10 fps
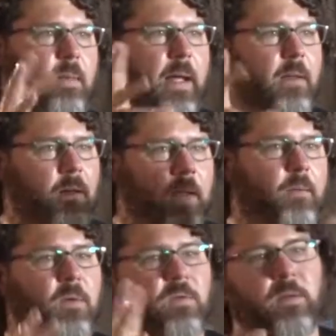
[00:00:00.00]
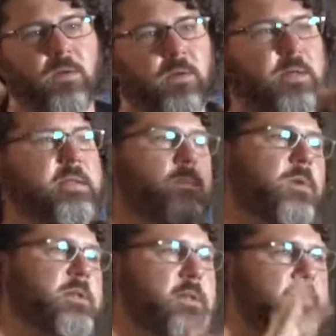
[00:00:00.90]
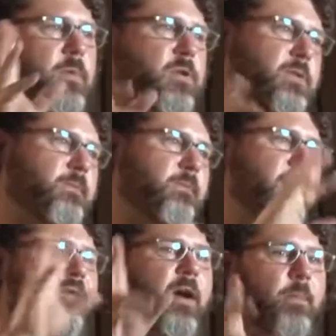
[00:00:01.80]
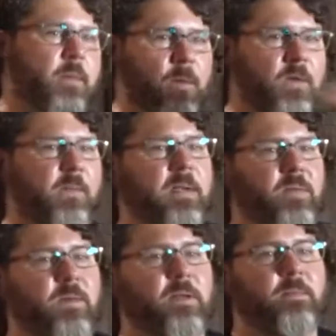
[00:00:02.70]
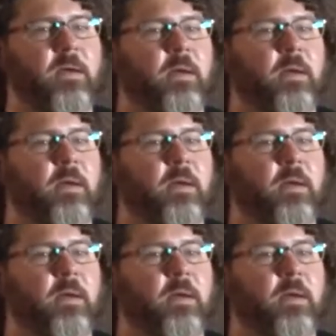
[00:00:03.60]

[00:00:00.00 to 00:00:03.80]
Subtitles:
how the light works with the toys and which environment works best for them.